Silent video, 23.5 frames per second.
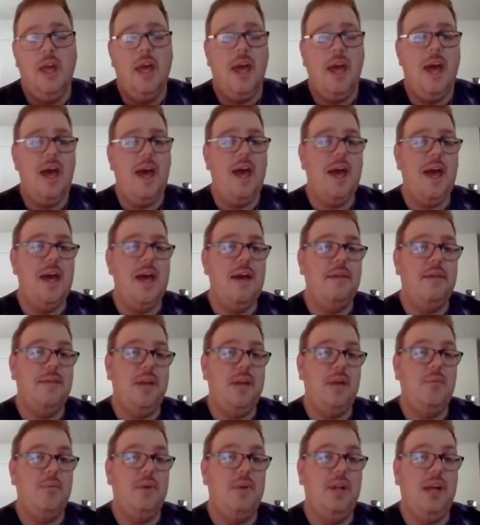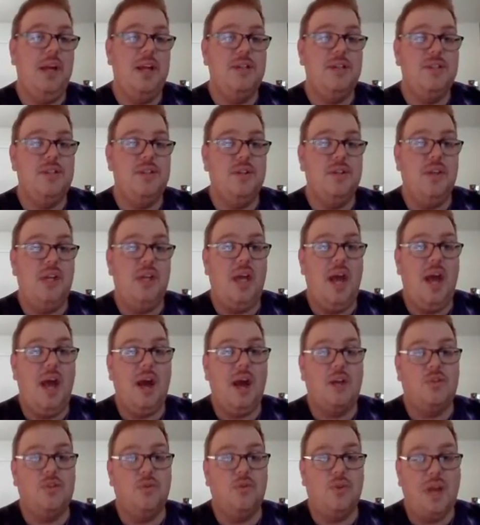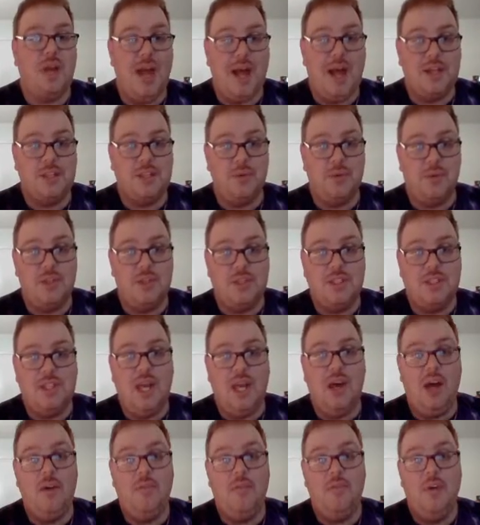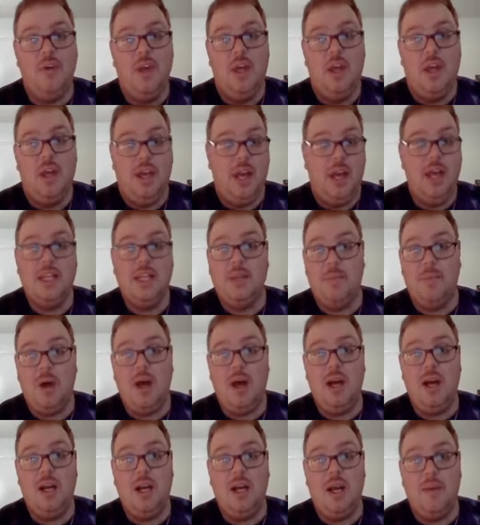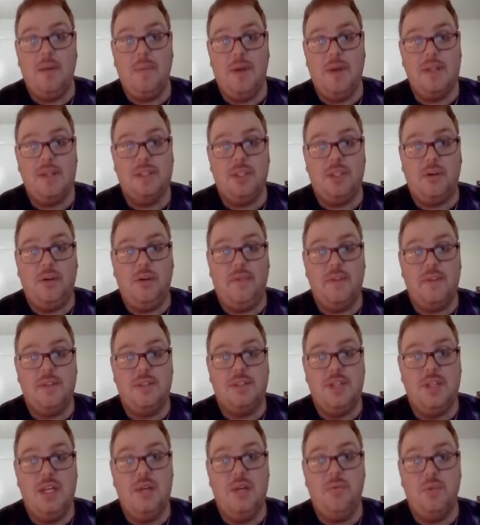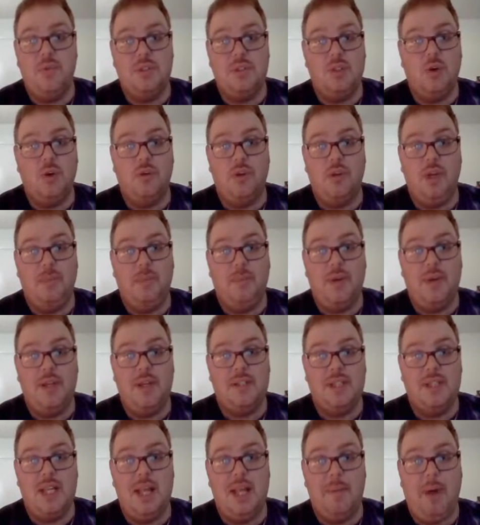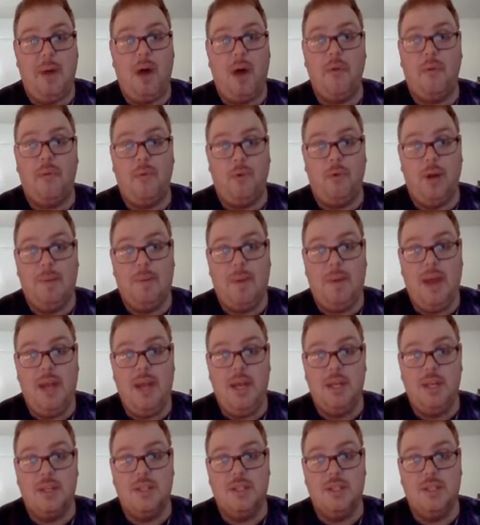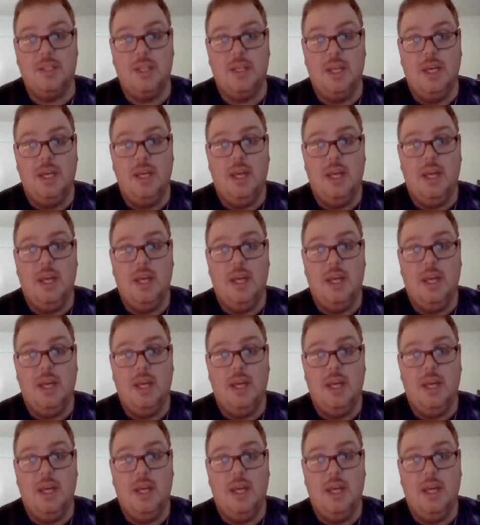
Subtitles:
And then when he gets to the actual castle itself, in the manga, basically, the scene was took place in about 3 pages.